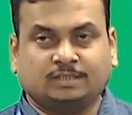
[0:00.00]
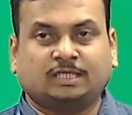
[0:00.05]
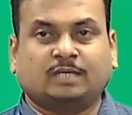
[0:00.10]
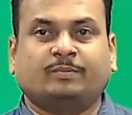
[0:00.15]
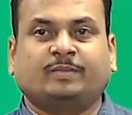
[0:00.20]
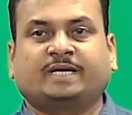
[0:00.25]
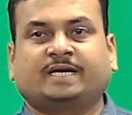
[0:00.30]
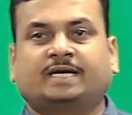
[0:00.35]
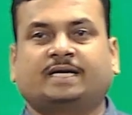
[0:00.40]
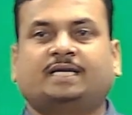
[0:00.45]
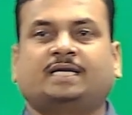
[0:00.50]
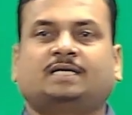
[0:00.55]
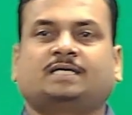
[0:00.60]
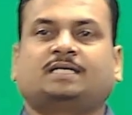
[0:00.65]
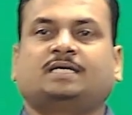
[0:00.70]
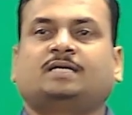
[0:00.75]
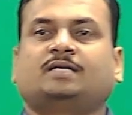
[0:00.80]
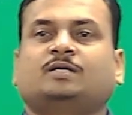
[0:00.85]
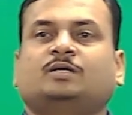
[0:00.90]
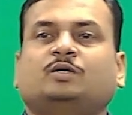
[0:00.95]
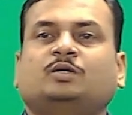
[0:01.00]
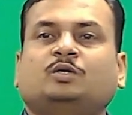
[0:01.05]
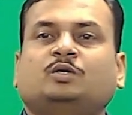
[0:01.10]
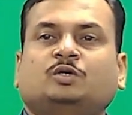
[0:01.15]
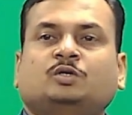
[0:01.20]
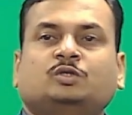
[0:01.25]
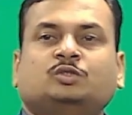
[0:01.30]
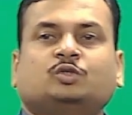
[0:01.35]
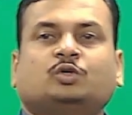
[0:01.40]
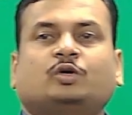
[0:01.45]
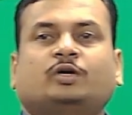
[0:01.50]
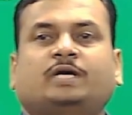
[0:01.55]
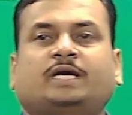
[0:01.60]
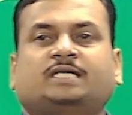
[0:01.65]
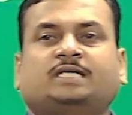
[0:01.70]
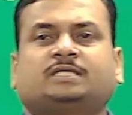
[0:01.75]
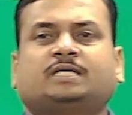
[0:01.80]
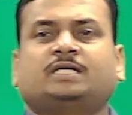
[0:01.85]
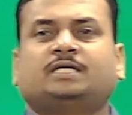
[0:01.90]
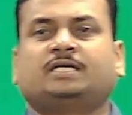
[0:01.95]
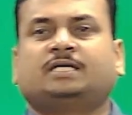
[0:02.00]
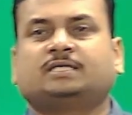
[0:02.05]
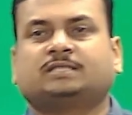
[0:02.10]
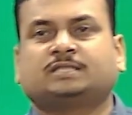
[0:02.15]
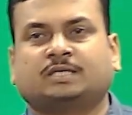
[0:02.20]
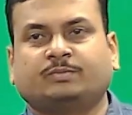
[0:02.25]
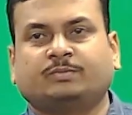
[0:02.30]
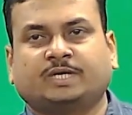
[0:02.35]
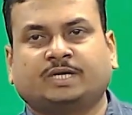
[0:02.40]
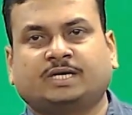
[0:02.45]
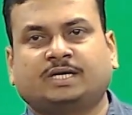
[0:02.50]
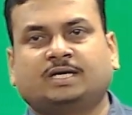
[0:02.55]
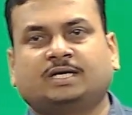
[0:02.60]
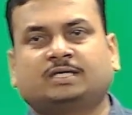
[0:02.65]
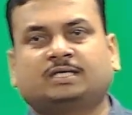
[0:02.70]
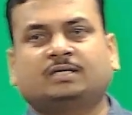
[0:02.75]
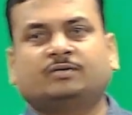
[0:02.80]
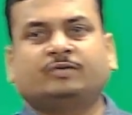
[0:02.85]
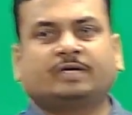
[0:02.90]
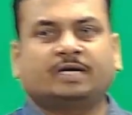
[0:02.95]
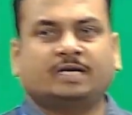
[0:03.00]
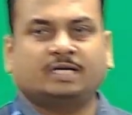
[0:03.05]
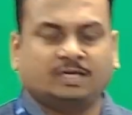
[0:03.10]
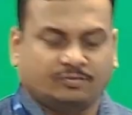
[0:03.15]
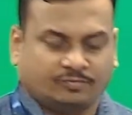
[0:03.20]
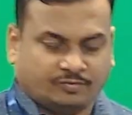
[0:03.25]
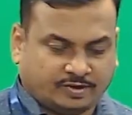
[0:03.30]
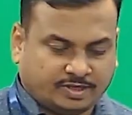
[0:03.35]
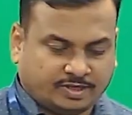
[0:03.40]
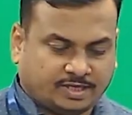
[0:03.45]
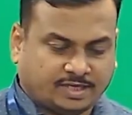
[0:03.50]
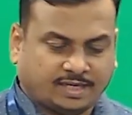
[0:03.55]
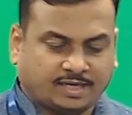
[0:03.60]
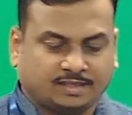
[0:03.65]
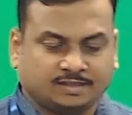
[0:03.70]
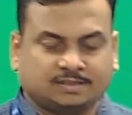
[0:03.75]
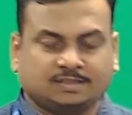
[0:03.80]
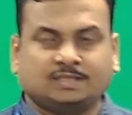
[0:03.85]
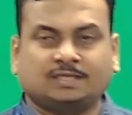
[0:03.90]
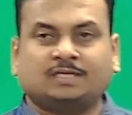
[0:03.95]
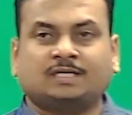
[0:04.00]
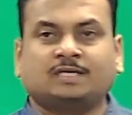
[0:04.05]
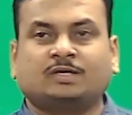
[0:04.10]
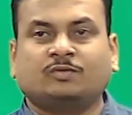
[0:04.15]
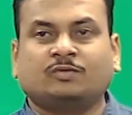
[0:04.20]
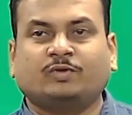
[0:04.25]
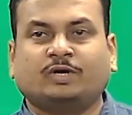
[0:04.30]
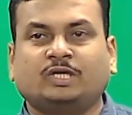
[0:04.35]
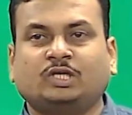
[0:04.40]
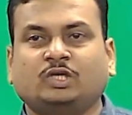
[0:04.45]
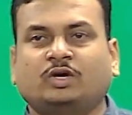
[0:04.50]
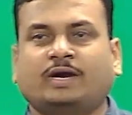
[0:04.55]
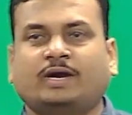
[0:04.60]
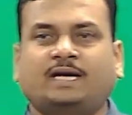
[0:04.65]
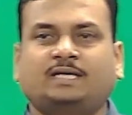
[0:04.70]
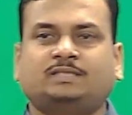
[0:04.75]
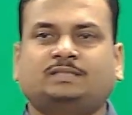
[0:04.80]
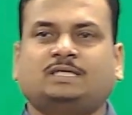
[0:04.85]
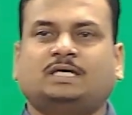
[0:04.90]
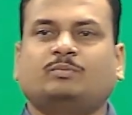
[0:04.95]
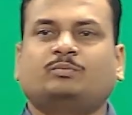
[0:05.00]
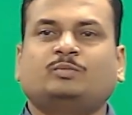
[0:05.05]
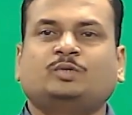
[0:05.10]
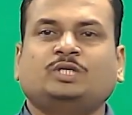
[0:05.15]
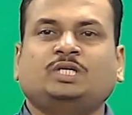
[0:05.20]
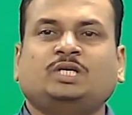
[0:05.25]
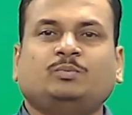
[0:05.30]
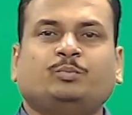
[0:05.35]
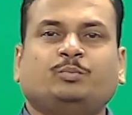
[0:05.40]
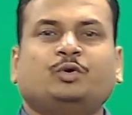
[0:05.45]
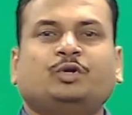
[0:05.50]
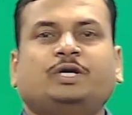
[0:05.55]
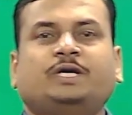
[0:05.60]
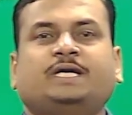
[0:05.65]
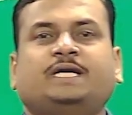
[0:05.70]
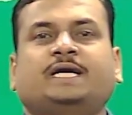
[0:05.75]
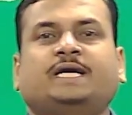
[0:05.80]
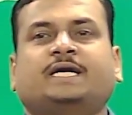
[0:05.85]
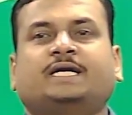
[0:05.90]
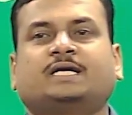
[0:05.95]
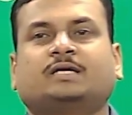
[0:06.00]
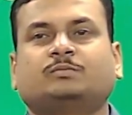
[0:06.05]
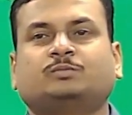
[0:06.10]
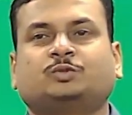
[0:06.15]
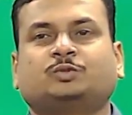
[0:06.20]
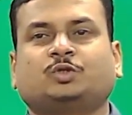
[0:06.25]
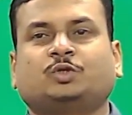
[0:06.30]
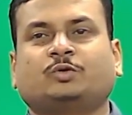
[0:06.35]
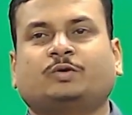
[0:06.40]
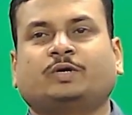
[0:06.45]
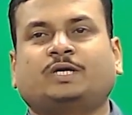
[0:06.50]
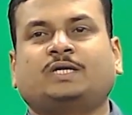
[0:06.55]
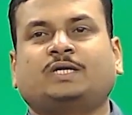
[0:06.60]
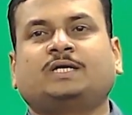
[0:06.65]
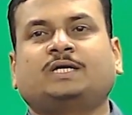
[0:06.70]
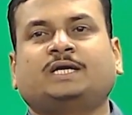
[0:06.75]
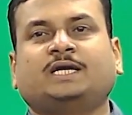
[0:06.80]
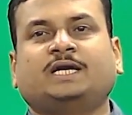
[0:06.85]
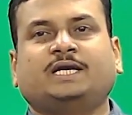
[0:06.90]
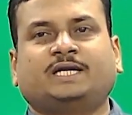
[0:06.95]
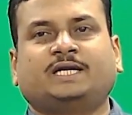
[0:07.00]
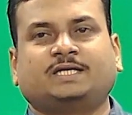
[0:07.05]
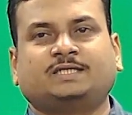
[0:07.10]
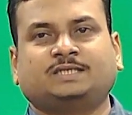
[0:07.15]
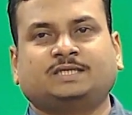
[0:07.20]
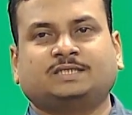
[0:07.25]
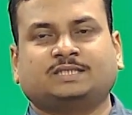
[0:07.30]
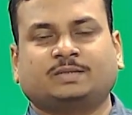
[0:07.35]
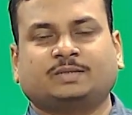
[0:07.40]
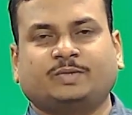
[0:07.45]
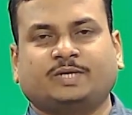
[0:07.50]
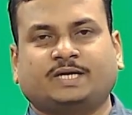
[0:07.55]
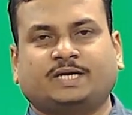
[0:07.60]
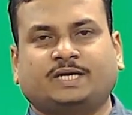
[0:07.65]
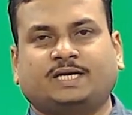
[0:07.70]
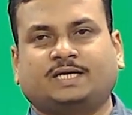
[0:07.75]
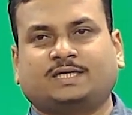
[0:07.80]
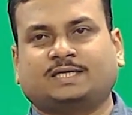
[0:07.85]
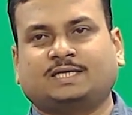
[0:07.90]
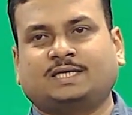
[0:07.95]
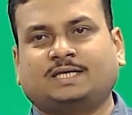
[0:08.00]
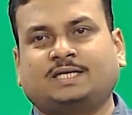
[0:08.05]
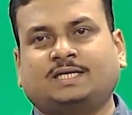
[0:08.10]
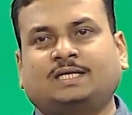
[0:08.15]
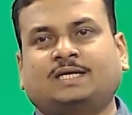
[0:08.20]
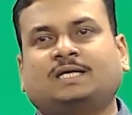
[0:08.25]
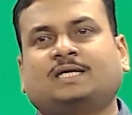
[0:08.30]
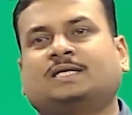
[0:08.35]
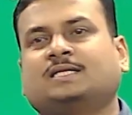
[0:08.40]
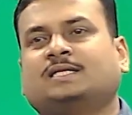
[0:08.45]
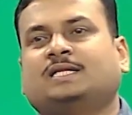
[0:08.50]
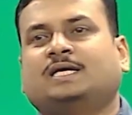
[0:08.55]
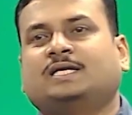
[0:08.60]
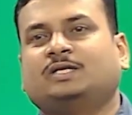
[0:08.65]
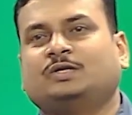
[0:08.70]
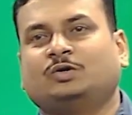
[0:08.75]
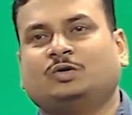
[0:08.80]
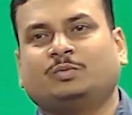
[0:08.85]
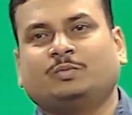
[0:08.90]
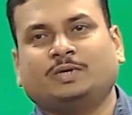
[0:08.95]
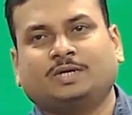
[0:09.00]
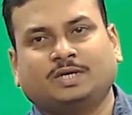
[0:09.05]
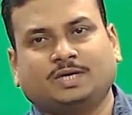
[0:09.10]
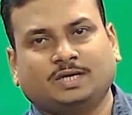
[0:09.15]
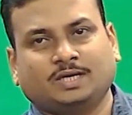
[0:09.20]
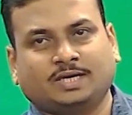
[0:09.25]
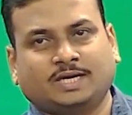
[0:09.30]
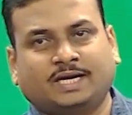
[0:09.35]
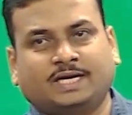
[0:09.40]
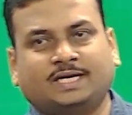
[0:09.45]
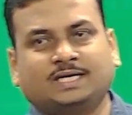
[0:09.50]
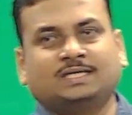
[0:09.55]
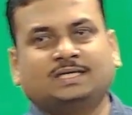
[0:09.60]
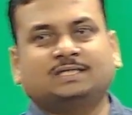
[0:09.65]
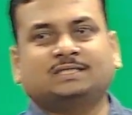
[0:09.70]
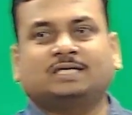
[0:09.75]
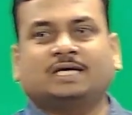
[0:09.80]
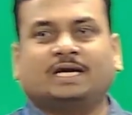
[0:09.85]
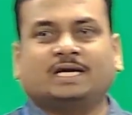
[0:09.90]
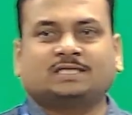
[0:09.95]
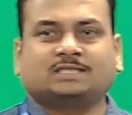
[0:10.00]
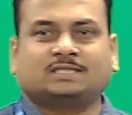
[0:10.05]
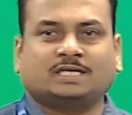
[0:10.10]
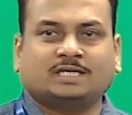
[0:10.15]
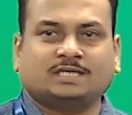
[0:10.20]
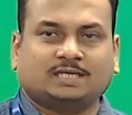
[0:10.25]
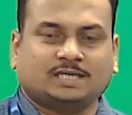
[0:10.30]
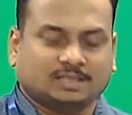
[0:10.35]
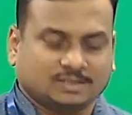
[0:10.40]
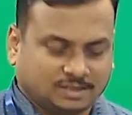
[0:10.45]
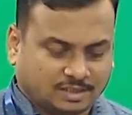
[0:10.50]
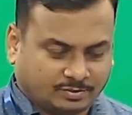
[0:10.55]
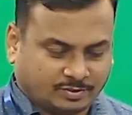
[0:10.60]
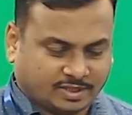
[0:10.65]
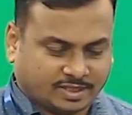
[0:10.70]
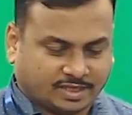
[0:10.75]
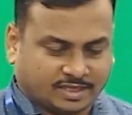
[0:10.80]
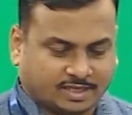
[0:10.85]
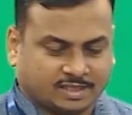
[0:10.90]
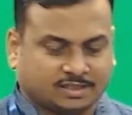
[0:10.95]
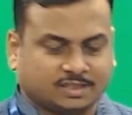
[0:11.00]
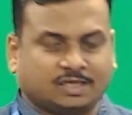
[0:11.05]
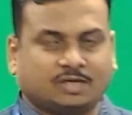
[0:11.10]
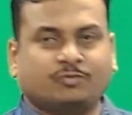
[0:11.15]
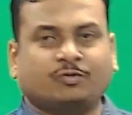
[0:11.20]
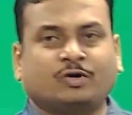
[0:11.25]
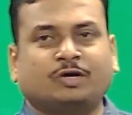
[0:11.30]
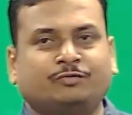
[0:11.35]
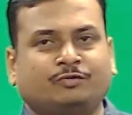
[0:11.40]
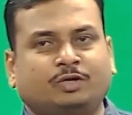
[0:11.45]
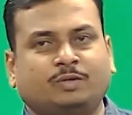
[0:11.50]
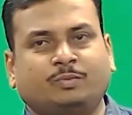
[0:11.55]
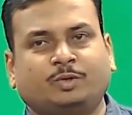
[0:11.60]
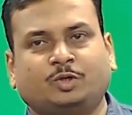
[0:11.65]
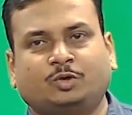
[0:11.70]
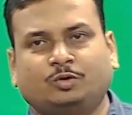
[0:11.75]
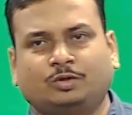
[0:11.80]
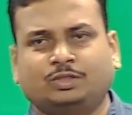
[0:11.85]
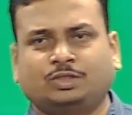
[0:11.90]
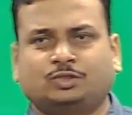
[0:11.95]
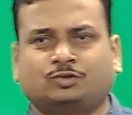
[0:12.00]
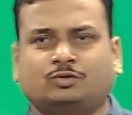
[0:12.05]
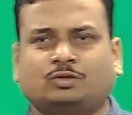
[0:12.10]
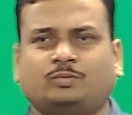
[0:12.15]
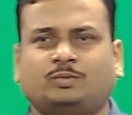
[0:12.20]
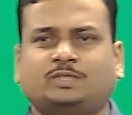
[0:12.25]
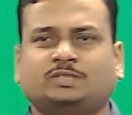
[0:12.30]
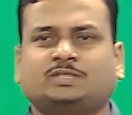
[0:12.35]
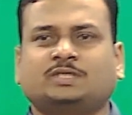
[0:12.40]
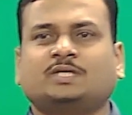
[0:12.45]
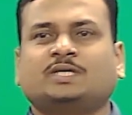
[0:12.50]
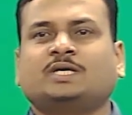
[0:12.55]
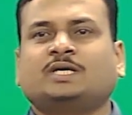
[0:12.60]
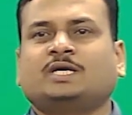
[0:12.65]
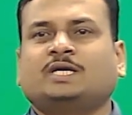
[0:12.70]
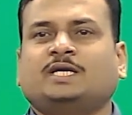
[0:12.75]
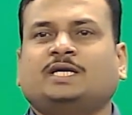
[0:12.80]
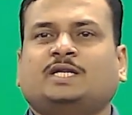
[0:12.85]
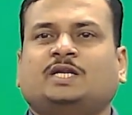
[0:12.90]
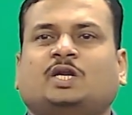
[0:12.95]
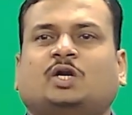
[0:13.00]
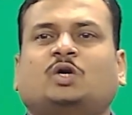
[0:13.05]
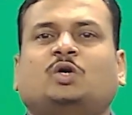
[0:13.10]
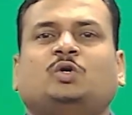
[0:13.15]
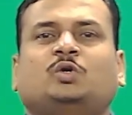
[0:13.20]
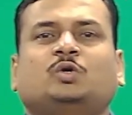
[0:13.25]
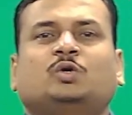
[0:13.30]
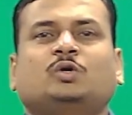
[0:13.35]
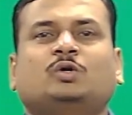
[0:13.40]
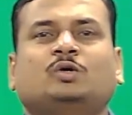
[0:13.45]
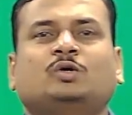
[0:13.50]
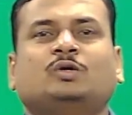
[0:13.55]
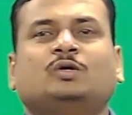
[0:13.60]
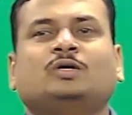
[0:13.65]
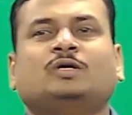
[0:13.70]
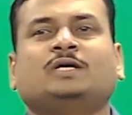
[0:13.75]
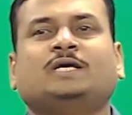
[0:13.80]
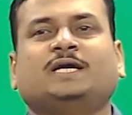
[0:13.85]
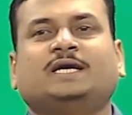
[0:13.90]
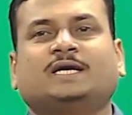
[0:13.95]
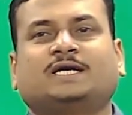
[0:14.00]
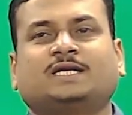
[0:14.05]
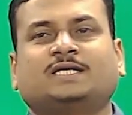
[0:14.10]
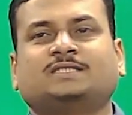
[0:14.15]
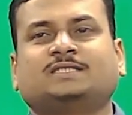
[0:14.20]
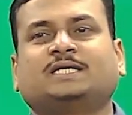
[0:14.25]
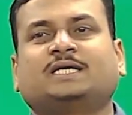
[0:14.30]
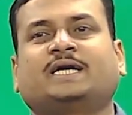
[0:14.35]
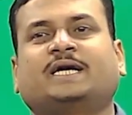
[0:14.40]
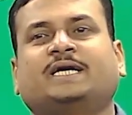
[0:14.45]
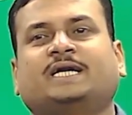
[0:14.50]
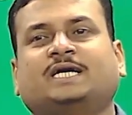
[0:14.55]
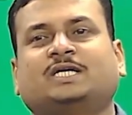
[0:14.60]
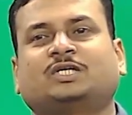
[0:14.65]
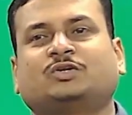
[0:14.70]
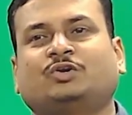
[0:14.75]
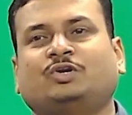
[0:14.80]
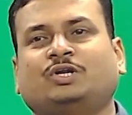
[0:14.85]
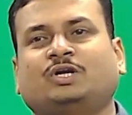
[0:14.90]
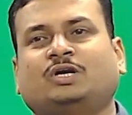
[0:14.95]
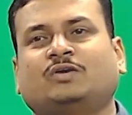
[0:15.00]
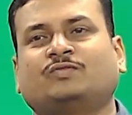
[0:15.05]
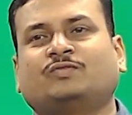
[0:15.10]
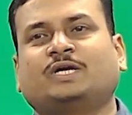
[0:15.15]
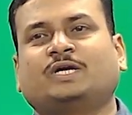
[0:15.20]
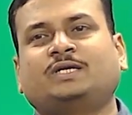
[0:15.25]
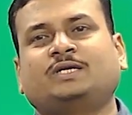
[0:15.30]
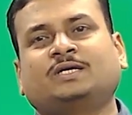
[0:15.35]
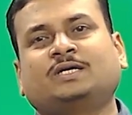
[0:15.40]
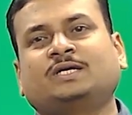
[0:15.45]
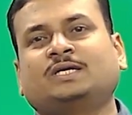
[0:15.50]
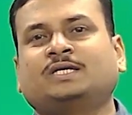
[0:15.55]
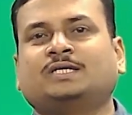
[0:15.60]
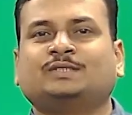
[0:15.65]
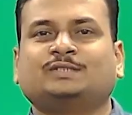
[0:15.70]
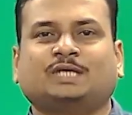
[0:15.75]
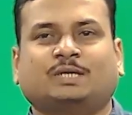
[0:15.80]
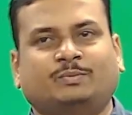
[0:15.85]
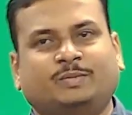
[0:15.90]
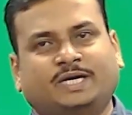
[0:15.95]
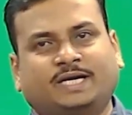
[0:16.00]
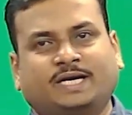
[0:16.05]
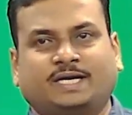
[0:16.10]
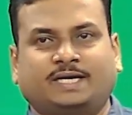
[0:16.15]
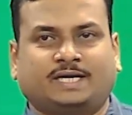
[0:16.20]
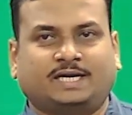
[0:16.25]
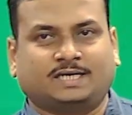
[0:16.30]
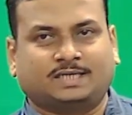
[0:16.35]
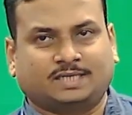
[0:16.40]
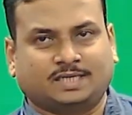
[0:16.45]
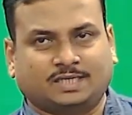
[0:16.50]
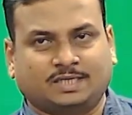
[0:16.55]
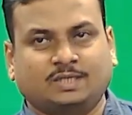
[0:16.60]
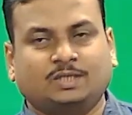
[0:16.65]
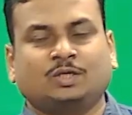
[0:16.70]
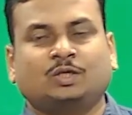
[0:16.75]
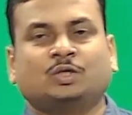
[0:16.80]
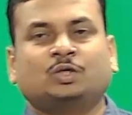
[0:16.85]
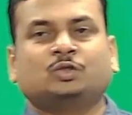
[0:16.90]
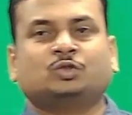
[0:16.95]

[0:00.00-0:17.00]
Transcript: semiconductor. So extrinsic semiconductor we can define it as when you add some impurity atoms to your intrinsic semiconductor, then you will be getting this extrinsic semiconductor. Why we will be doing this one means in order to increase the conductivity of that semiconductor.